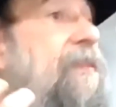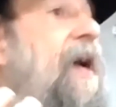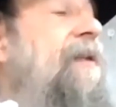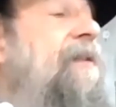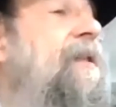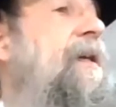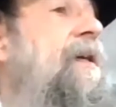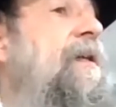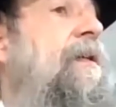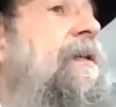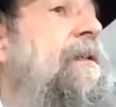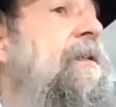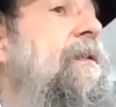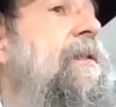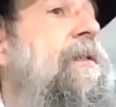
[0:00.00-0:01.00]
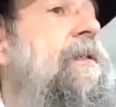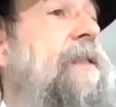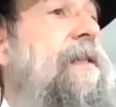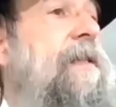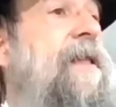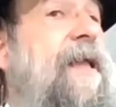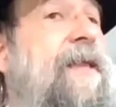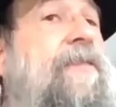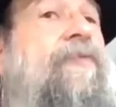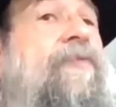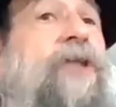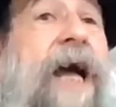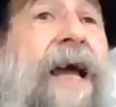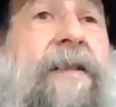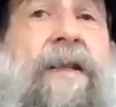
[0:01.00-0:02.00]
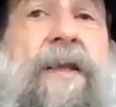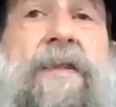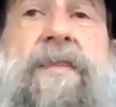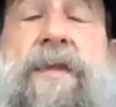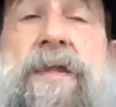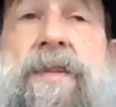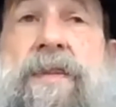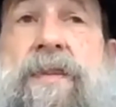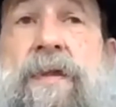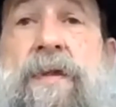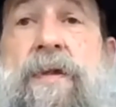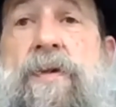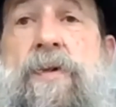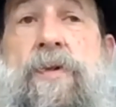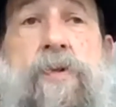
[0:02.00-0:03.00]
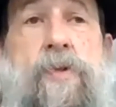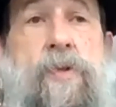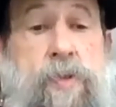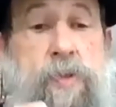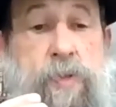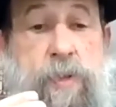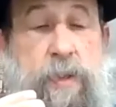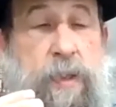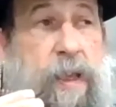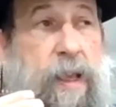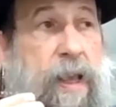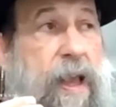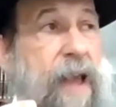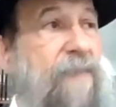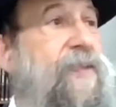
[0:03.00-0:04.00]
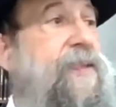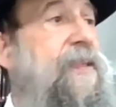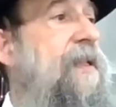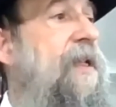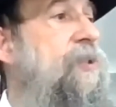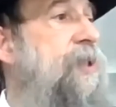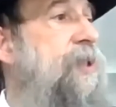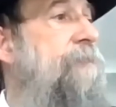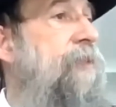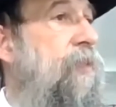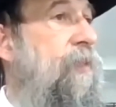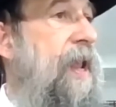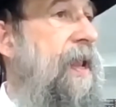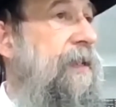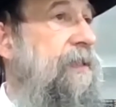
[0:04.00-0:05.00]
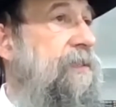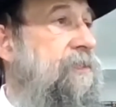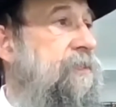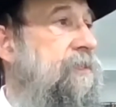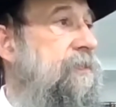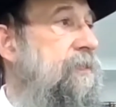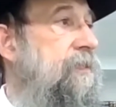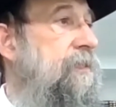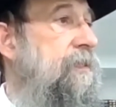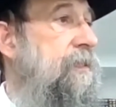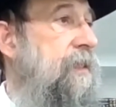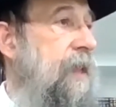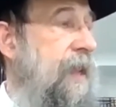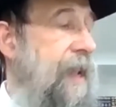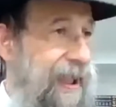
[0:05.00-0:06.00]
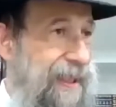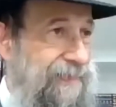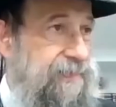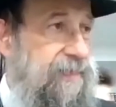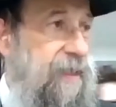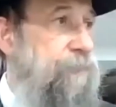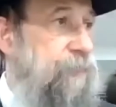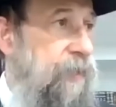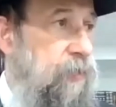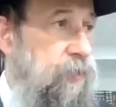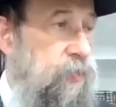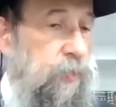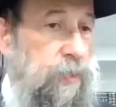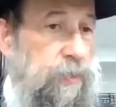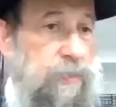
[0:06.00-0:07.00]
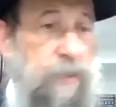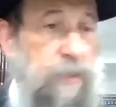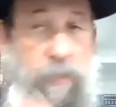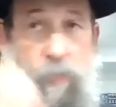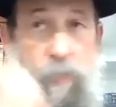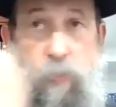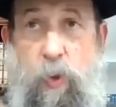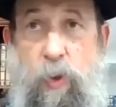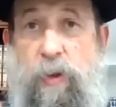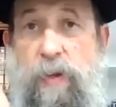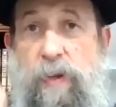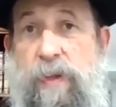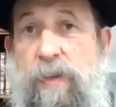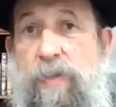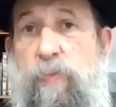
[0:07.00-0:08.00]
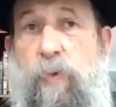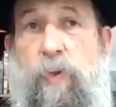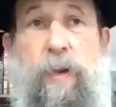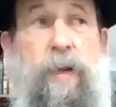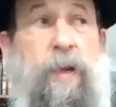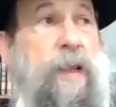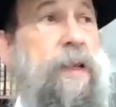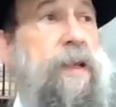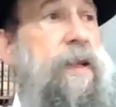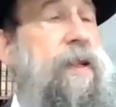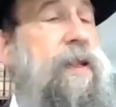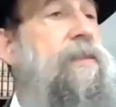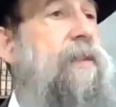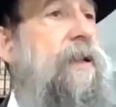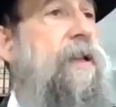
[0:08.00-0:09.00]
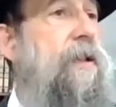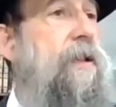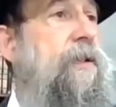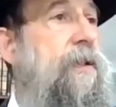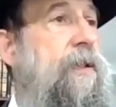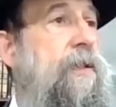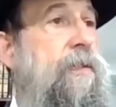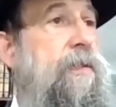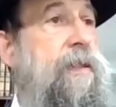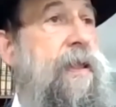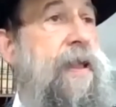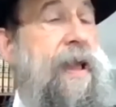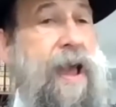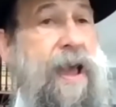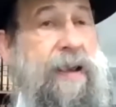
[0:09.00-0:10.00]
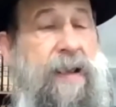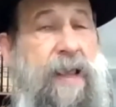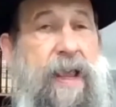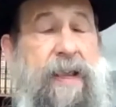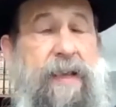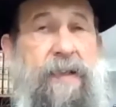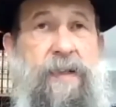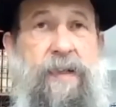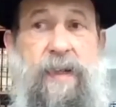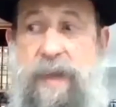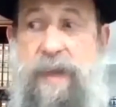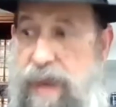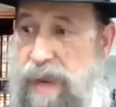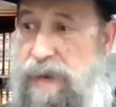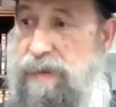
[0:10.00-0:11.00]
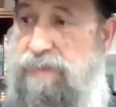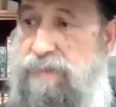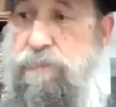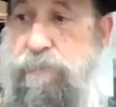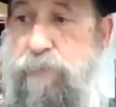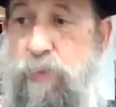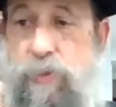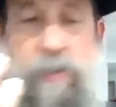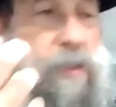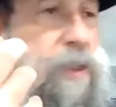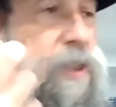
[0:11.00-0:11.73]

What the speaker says: the idea? The idea of shatnez is everything that Hashem created has something to it. Wool is wool, linen is linen, and it's important.